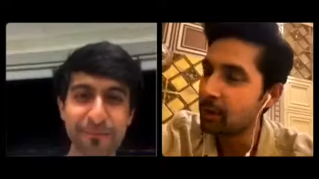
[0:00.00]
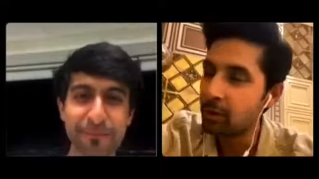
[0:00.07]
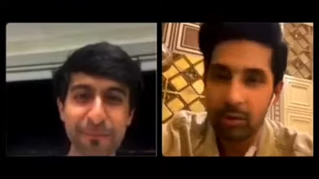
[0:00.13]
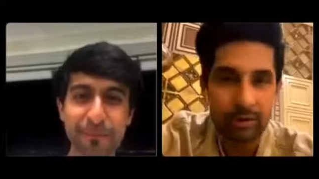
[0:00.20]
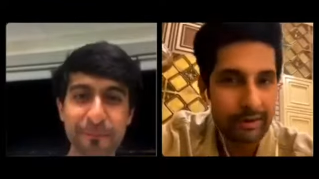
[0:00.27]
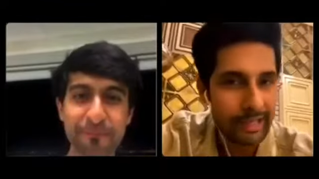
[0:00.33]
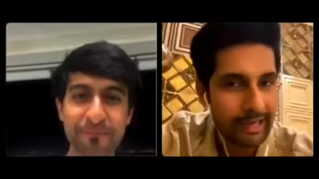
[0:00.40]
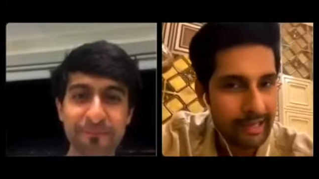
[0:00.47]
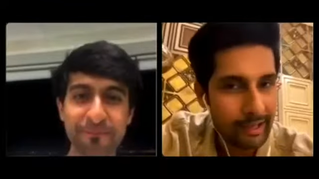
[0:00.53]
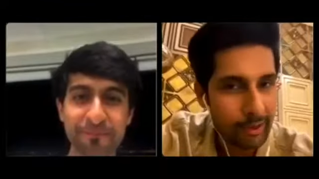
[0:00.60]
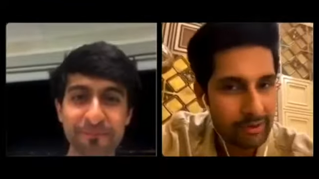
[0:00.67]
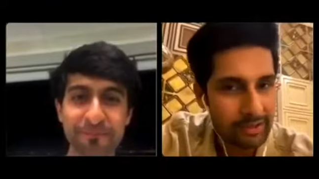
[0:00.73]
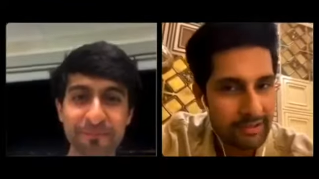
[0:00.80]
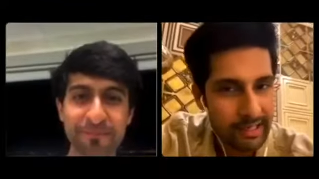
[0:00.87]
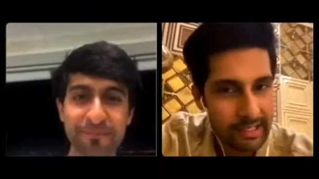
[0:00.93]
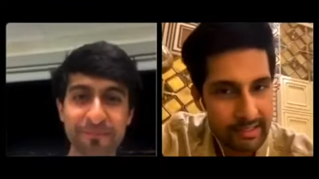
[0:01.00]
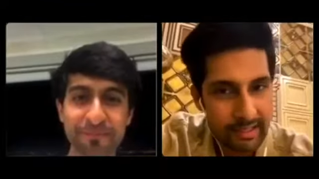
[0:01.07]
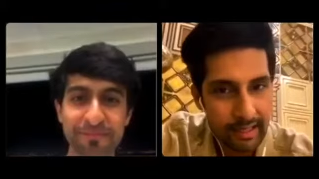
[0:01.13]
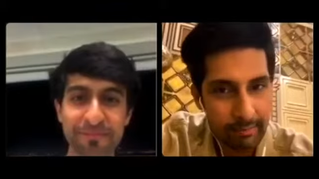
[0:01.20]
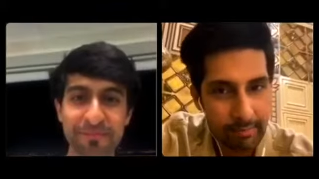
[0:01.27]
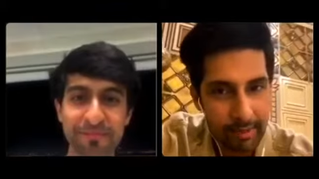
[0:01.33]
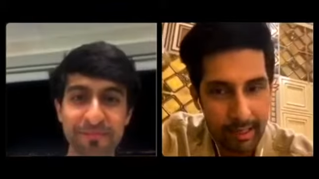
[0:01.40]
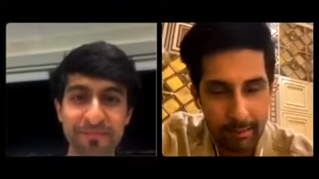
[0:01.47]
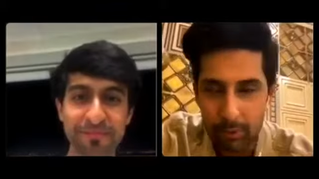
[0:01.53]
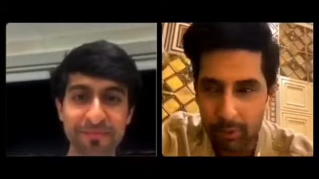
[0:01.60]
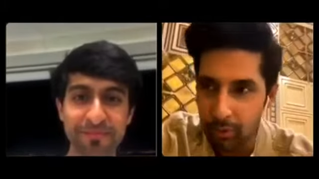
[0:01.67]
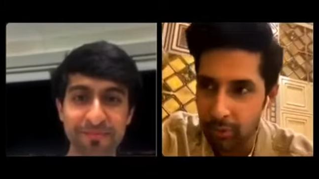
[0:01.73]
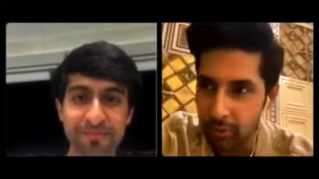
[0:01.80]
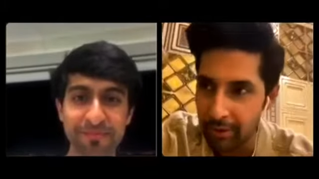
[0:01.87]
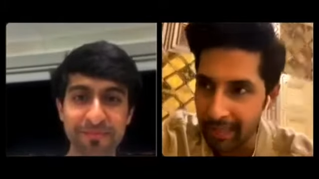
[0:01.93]
Speaker 1: I'm going to go to Delhi on the very
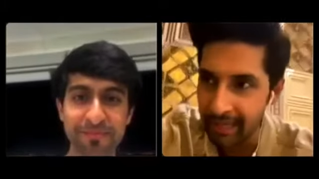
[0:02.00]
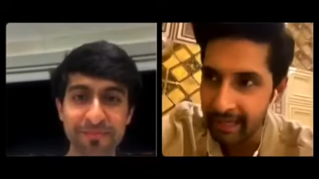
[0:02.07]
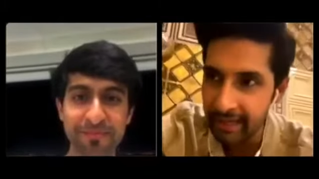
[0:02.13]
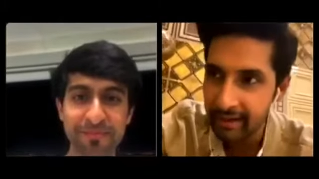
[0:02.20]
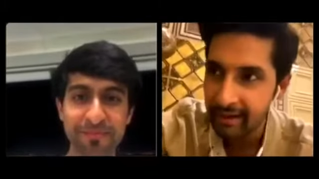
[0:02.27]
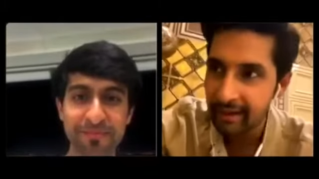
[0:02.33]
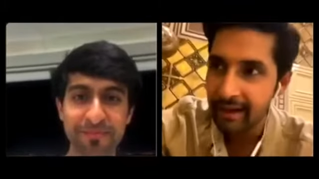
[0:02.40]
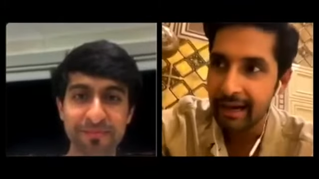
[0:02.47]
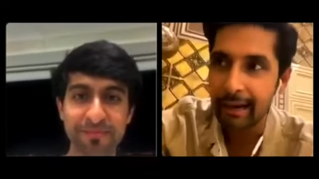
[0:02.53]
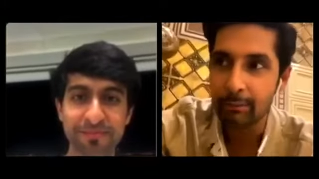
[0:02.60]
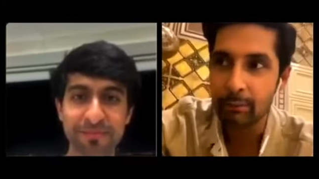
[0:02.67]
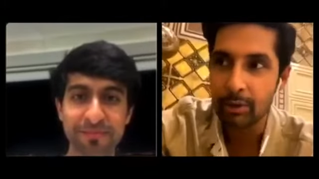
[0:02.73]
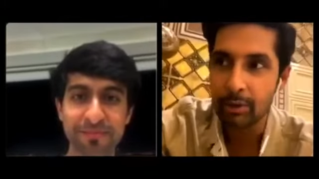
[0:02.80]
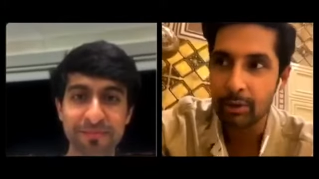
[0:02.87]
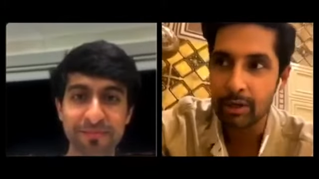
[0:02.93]
same day. I'm going to go to Delhi.